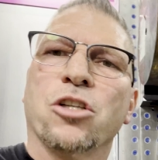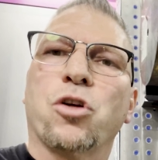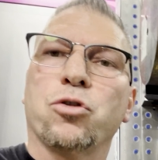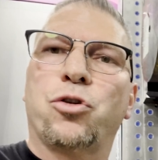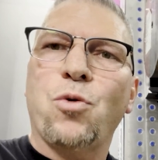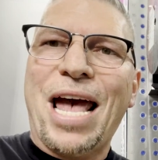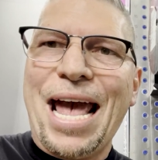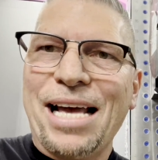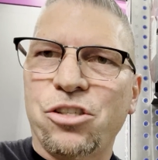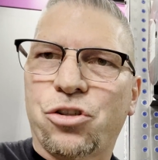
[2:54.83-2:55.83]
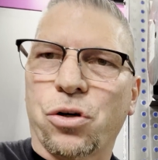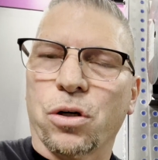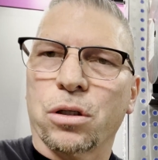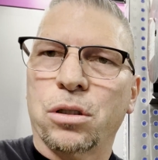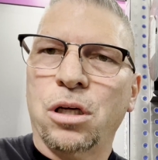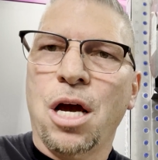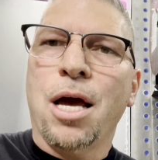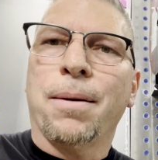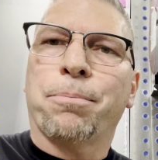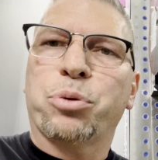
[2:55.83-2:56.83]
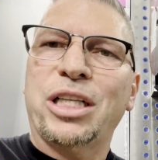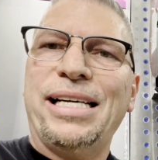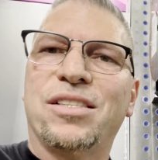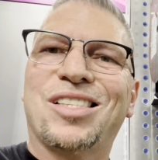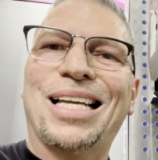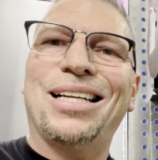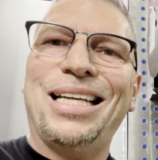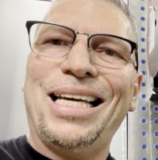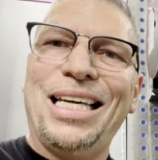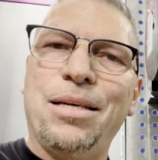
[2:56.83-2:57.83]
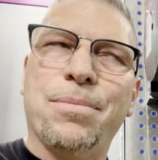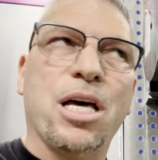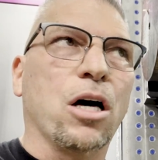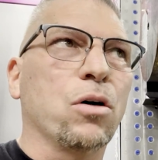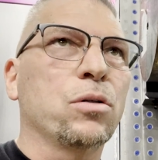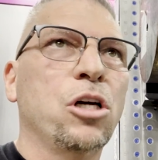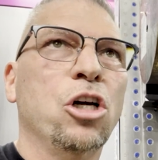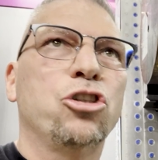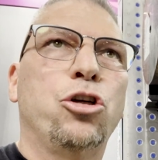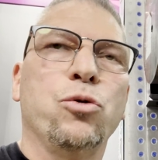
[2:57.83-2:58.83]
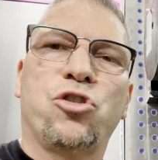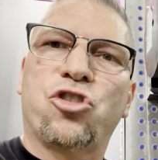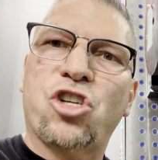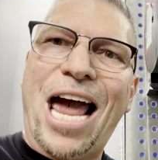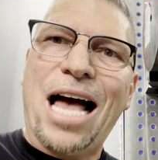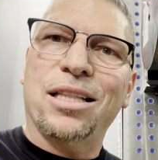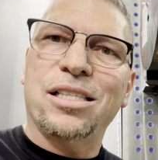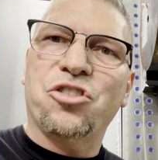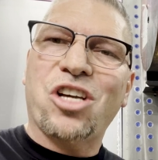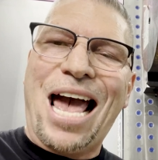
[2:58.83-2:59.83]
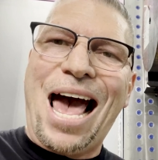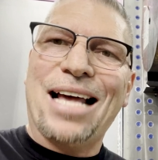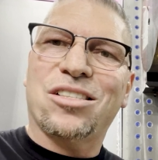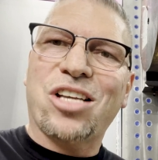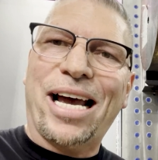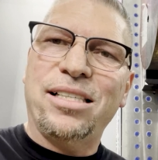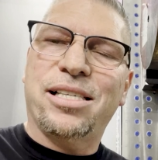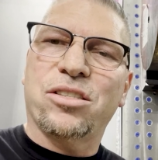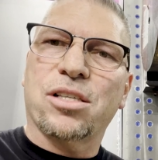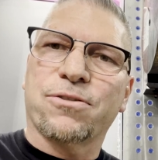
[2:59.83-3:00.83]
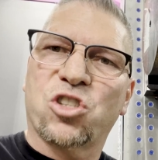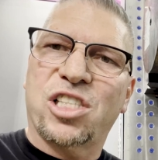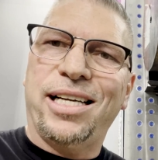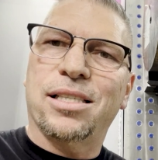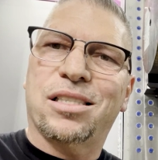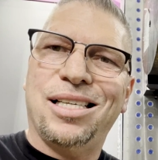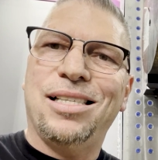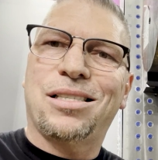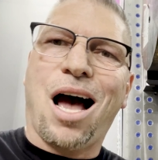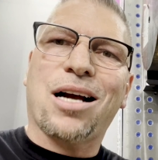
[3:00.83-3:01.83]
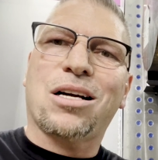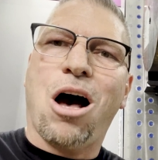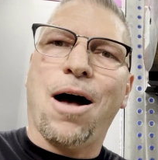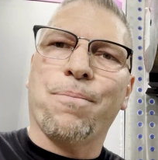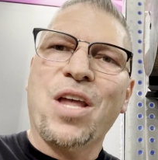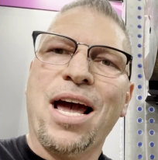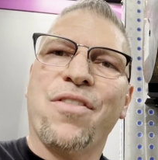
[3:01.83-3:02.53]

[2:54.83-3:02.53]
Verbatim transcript: So to enter, please send an email to challenge at titansofcnc.com.